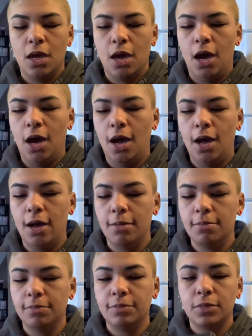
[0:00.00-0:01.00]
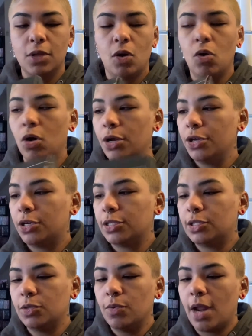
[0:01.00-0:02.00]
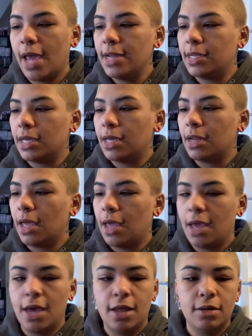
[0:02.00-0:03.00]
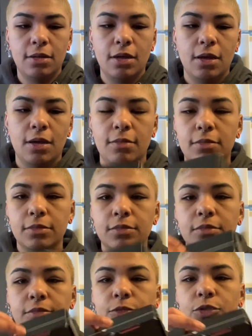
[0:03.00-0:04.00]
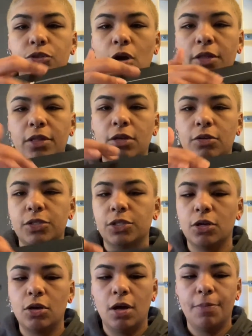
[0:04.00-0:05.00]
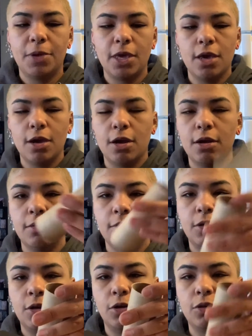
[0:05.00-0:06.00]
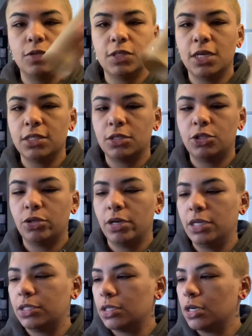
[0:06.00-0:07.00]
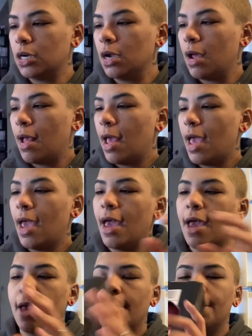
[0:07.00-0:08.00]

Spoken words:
Or you could do what I did and draw the little circle up here, you know, use it as a tracer. And